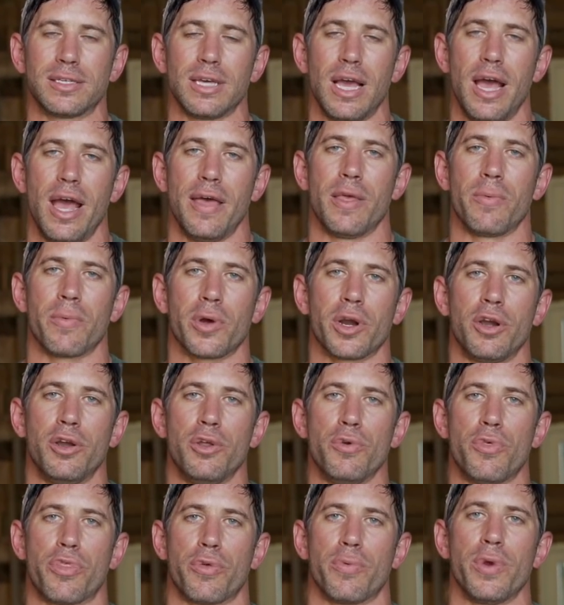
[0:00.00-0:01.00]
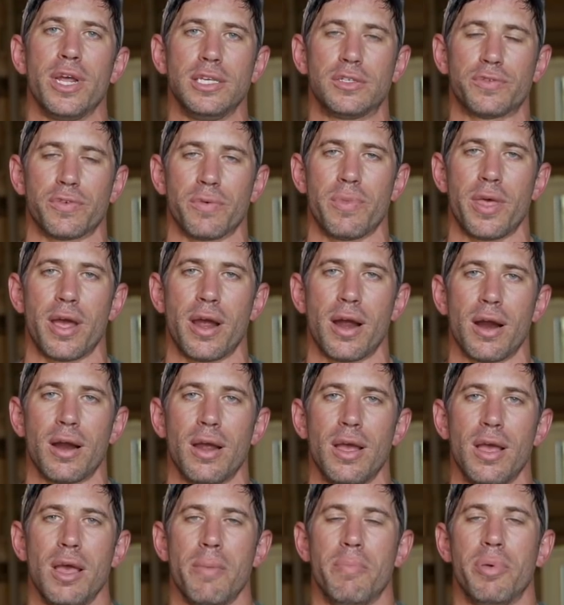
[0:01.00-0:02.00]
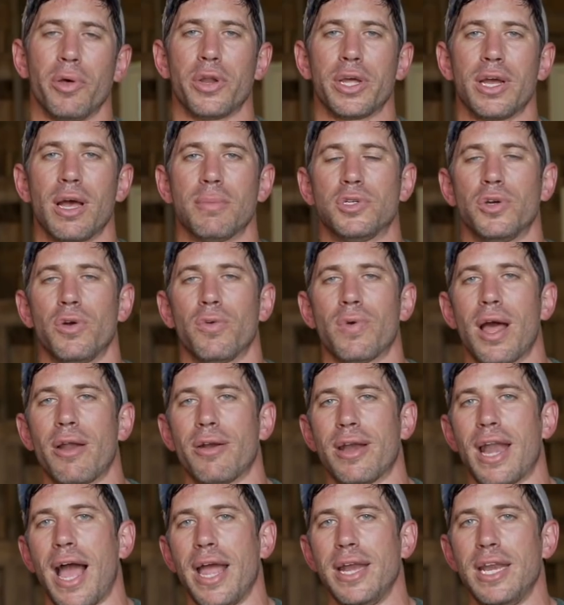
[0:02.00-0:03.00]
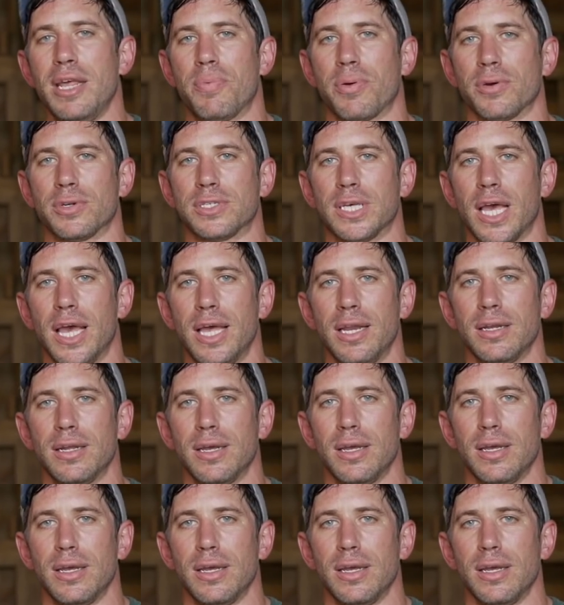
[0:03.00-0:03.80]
And then we're gonna do threes from there, building up to around 90%